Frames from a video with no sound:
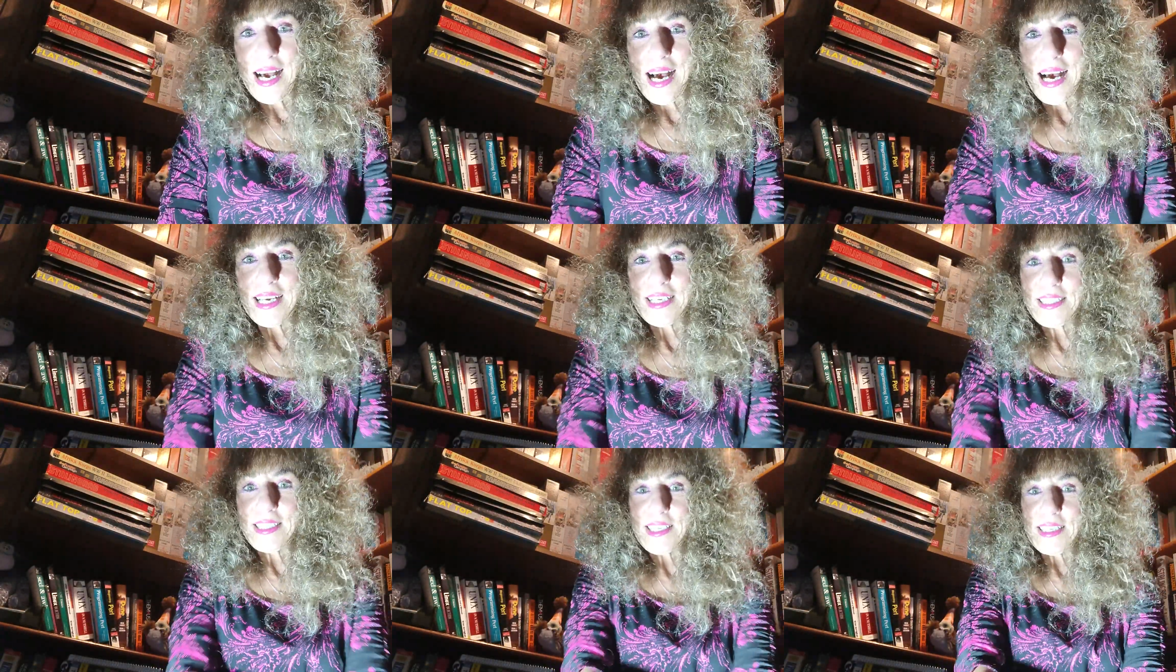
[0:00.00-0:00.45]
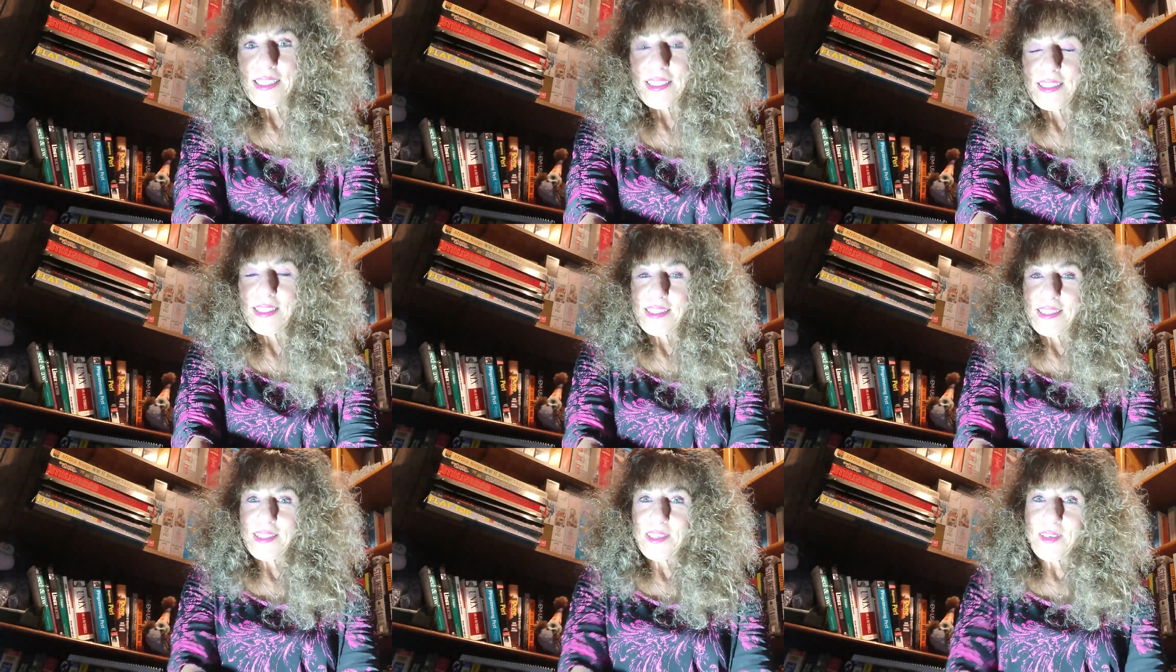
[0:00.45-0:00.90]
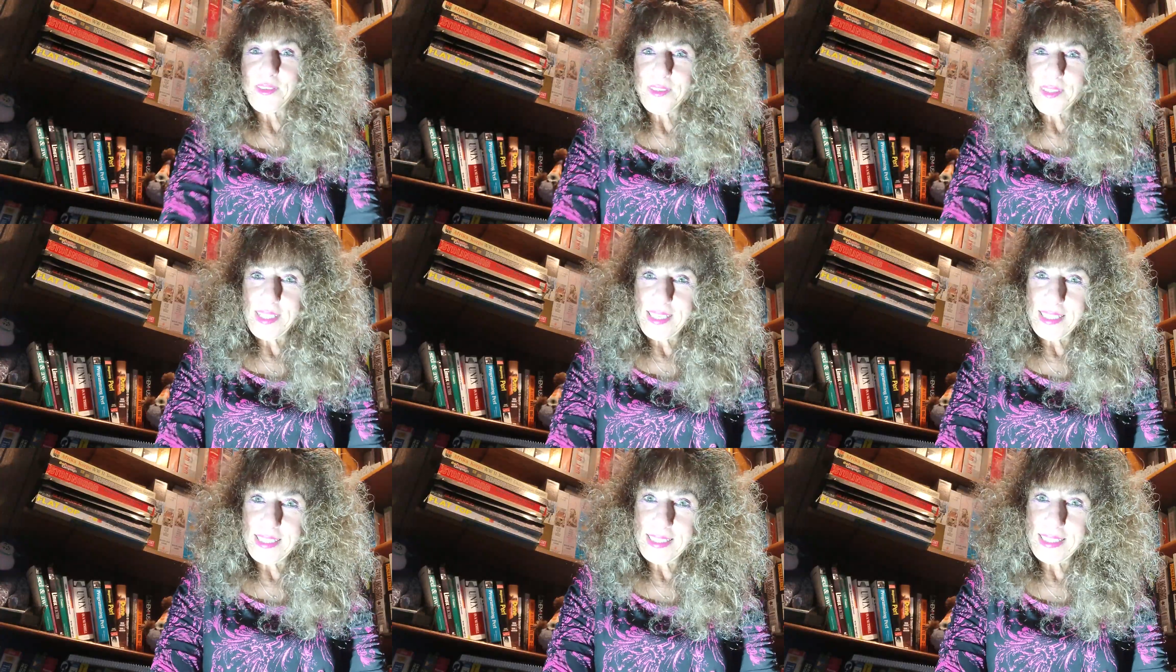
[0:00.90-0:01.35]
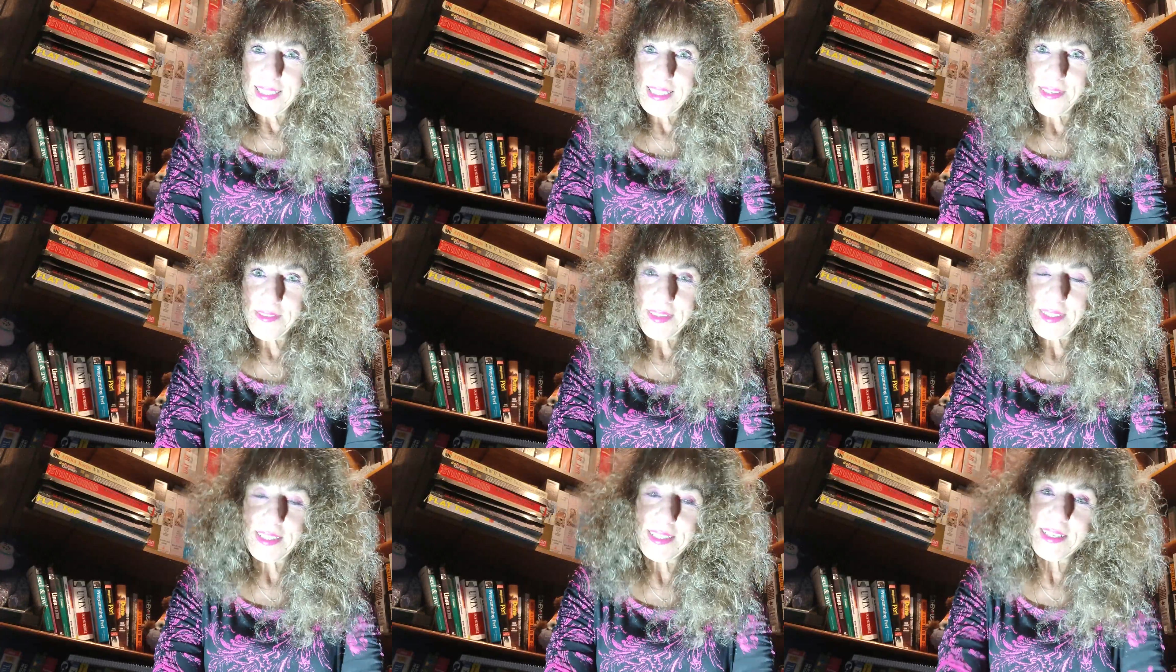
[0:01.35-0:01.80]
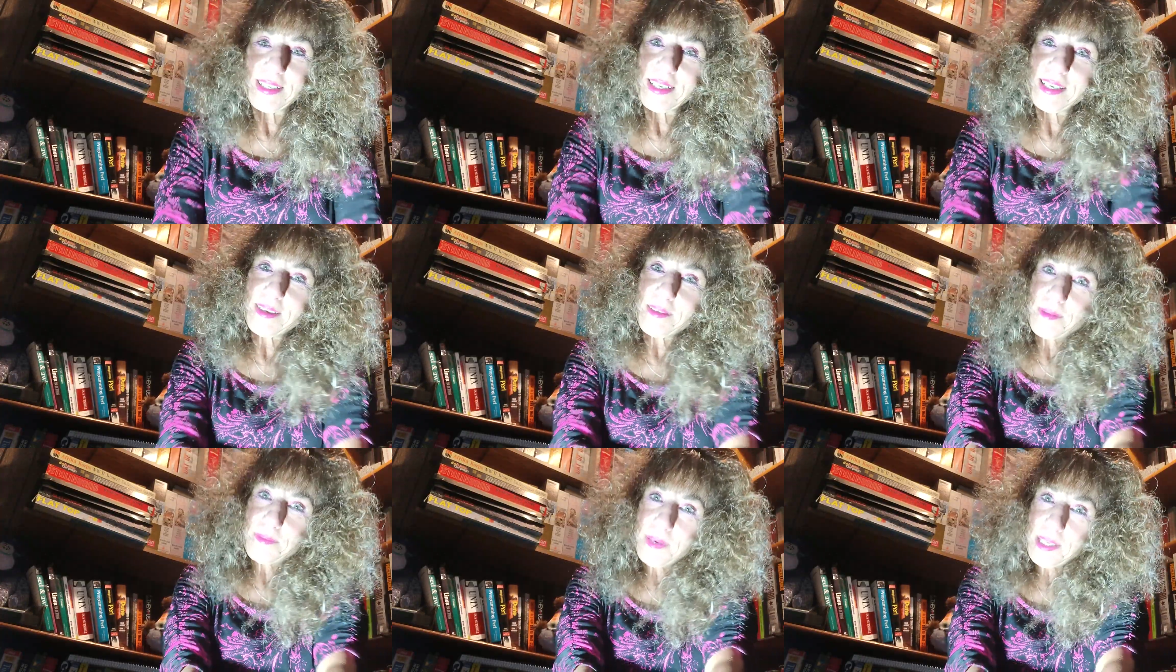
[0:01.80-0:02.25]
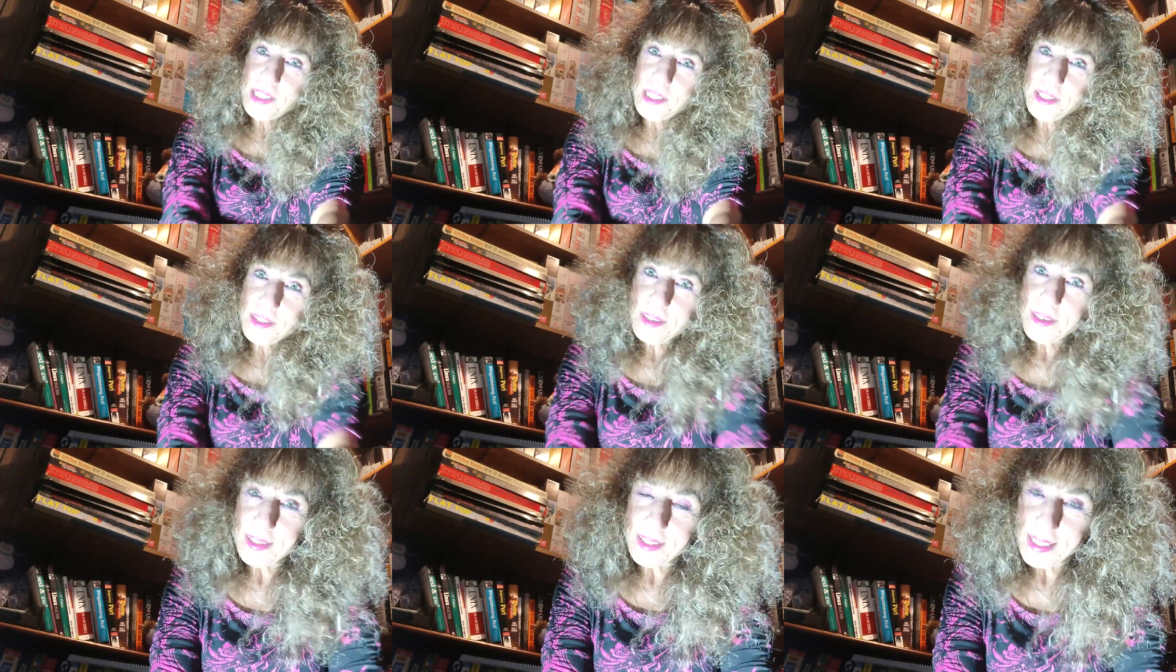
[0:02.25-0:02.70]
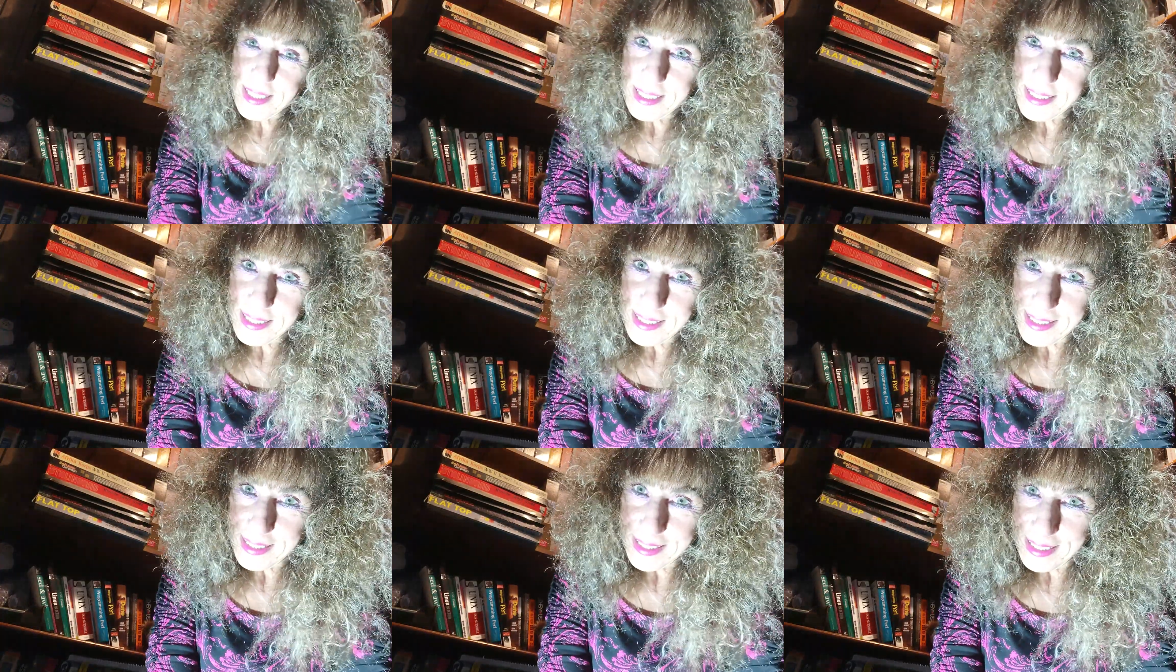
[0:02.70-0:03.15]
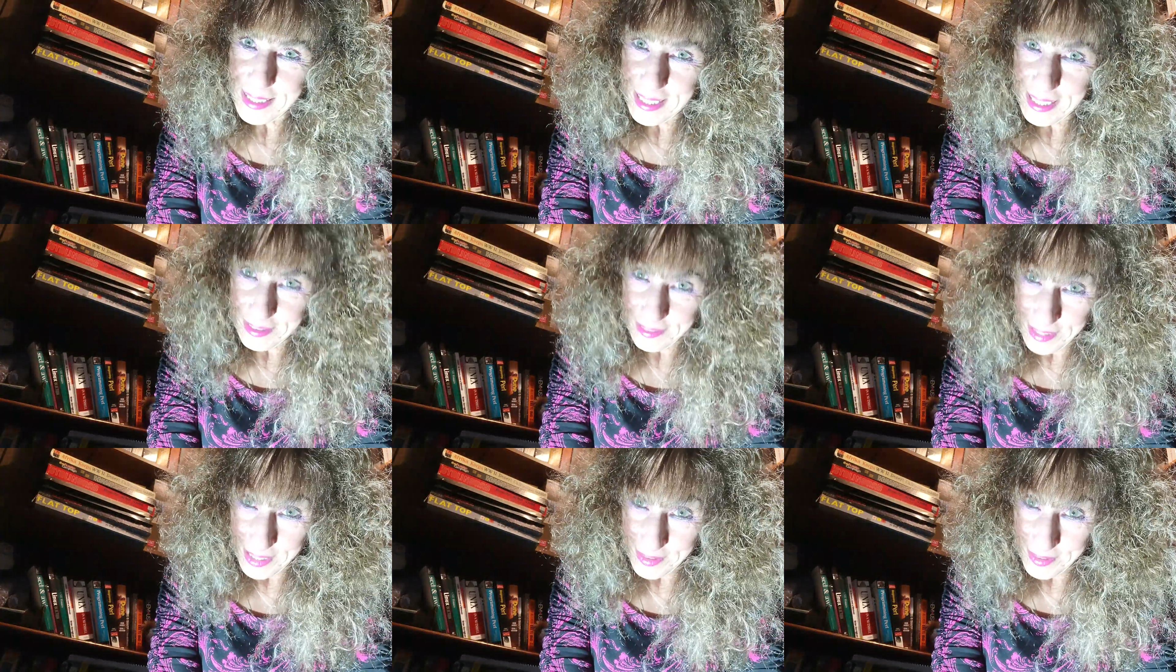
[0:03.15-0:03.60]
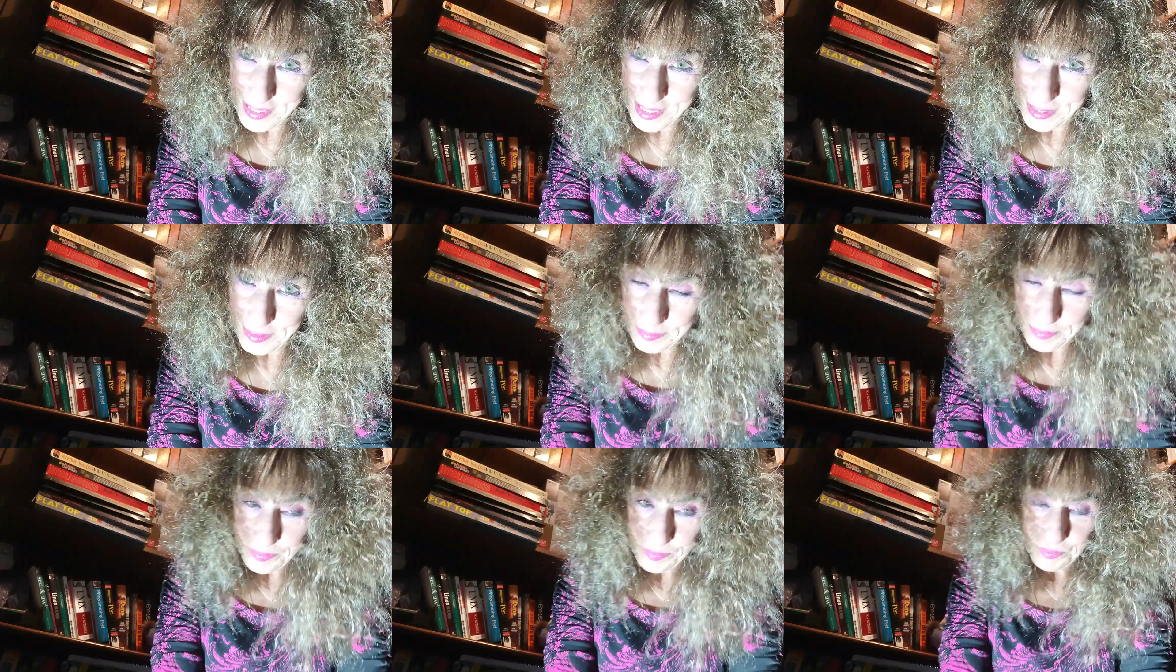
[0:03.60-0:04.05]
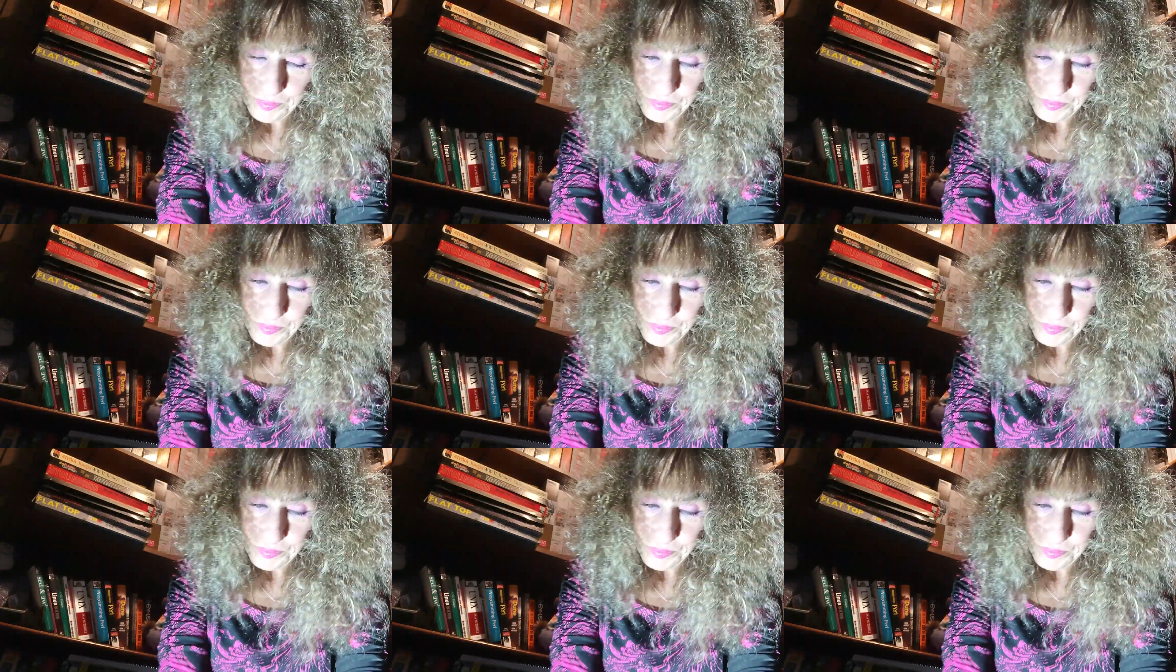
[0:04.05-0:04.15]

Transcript: I just don't think secrets. Picture this scenario now.